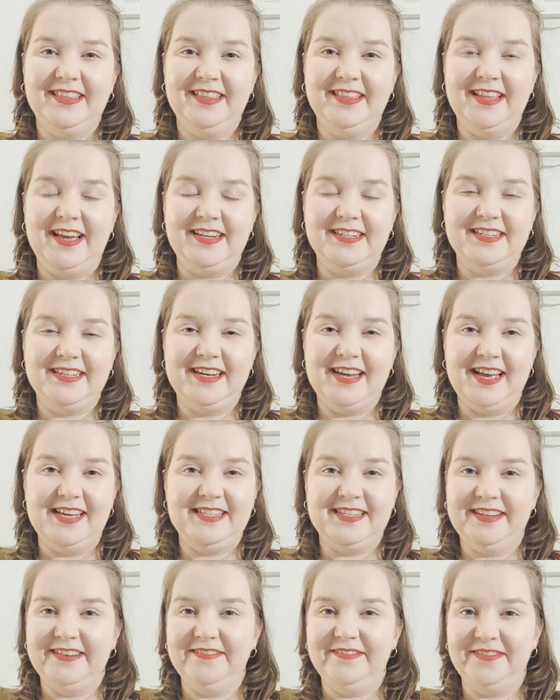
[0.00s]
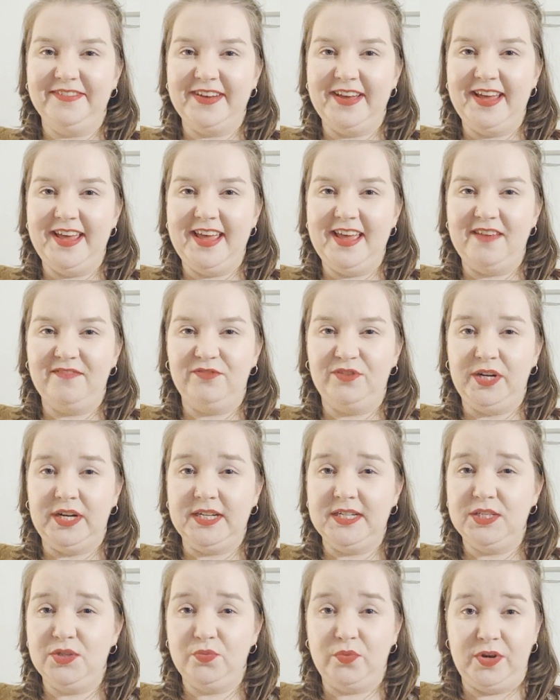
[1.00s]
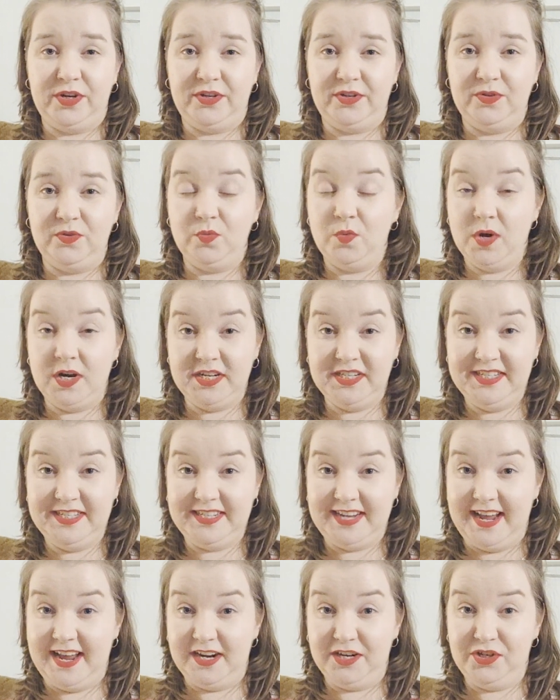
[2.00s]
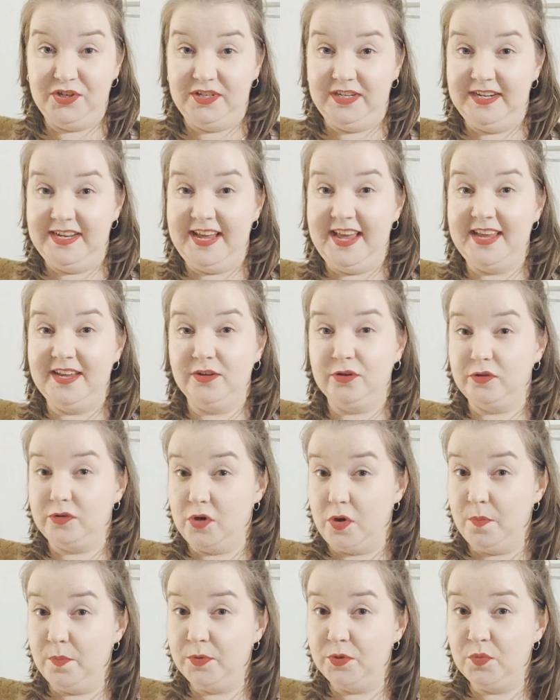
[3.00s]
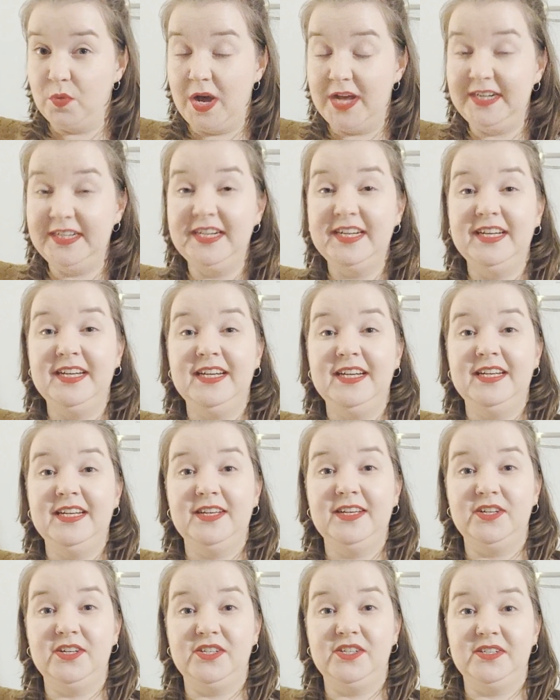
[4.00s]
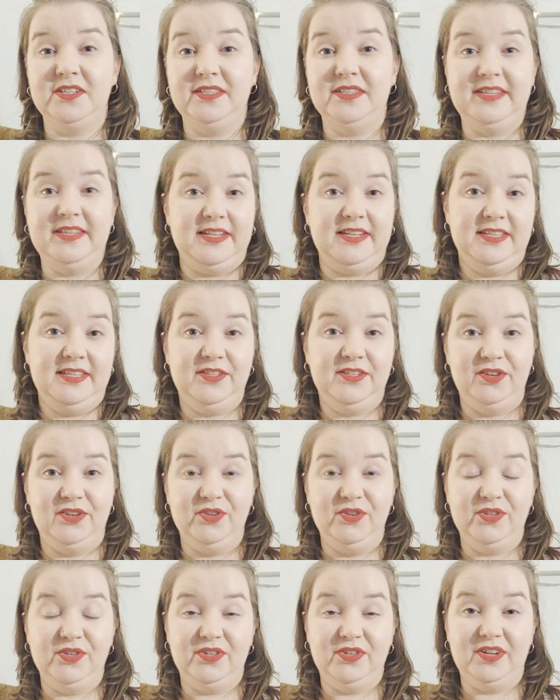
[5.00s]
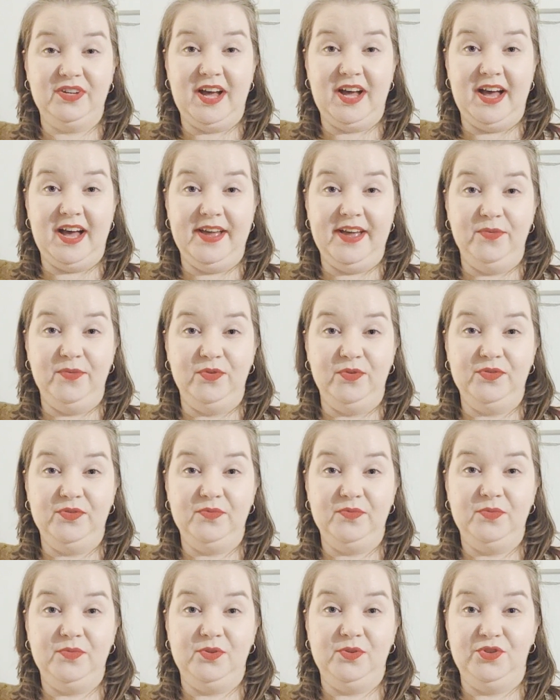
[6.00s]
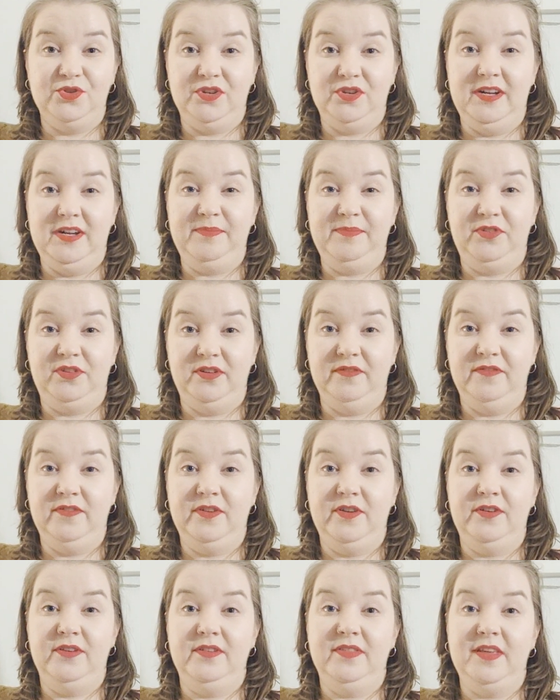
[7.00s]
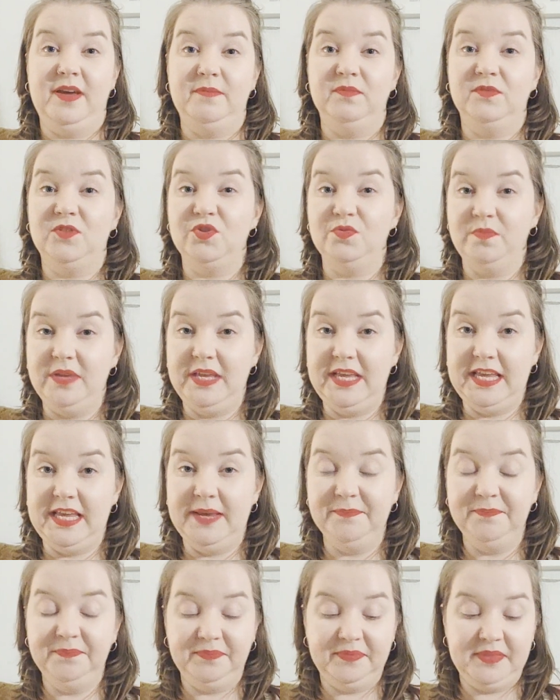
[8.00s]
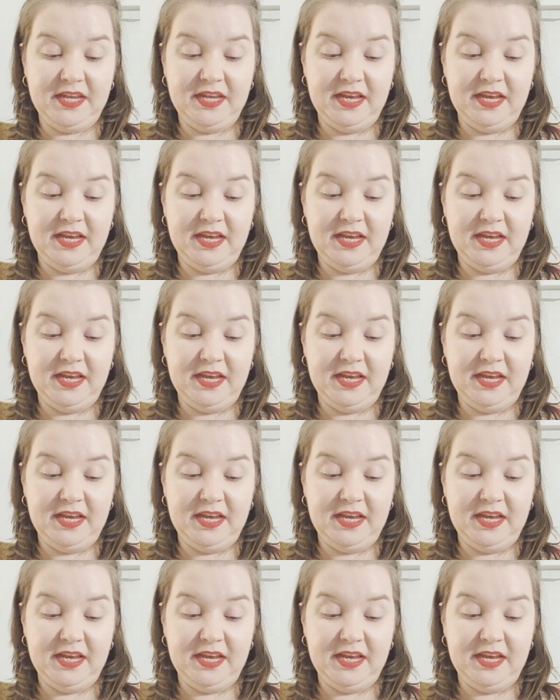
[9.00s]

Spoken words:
that as if every sweater was actually a cropped one, because that's the look I would usually prefer them to be.